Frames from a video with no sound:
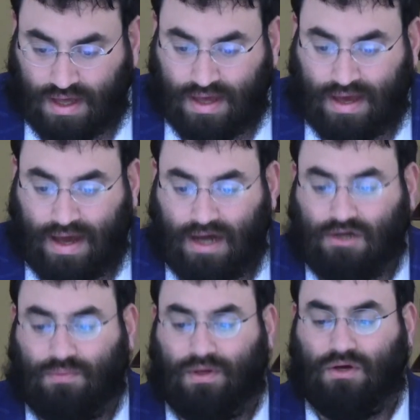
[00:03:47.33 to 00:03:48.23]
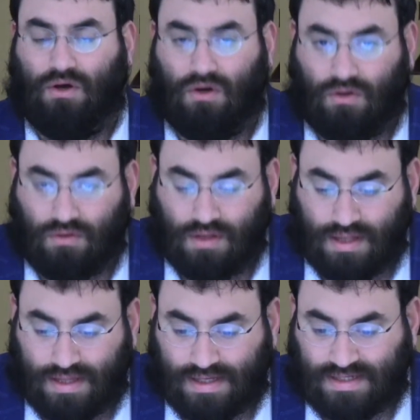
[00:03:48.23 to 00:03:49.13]
how could we call
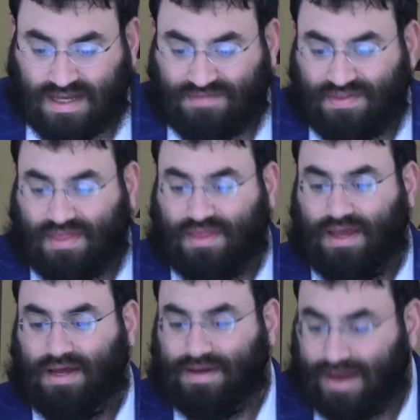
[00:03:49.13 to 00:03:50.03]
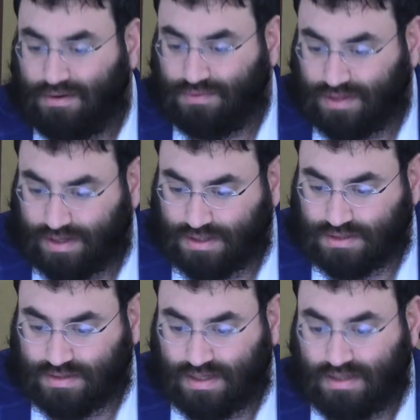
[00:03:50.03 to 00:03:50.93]
the 7th day
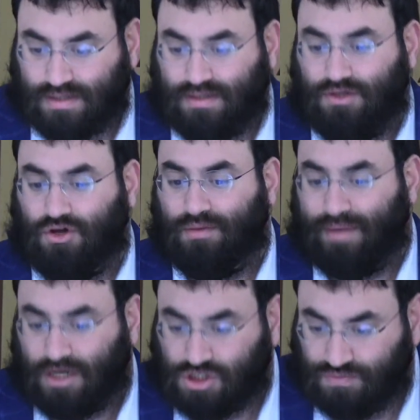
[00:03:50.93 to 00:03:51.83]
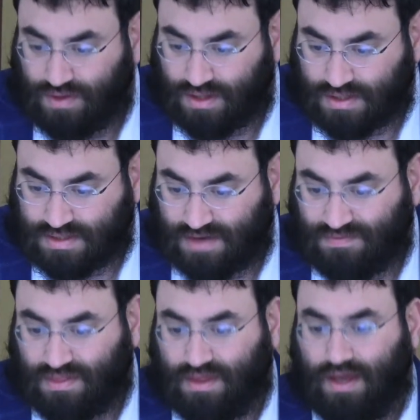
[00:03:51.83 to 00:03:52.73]
nowadays the Yom Hashvi, the
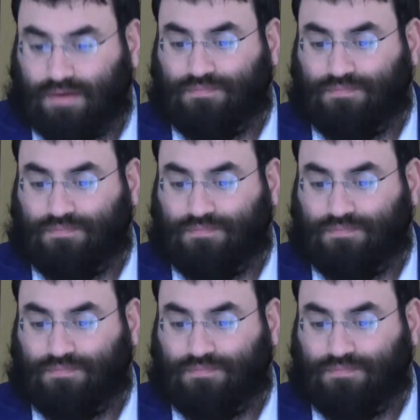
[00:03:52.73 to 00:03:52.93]
7th day?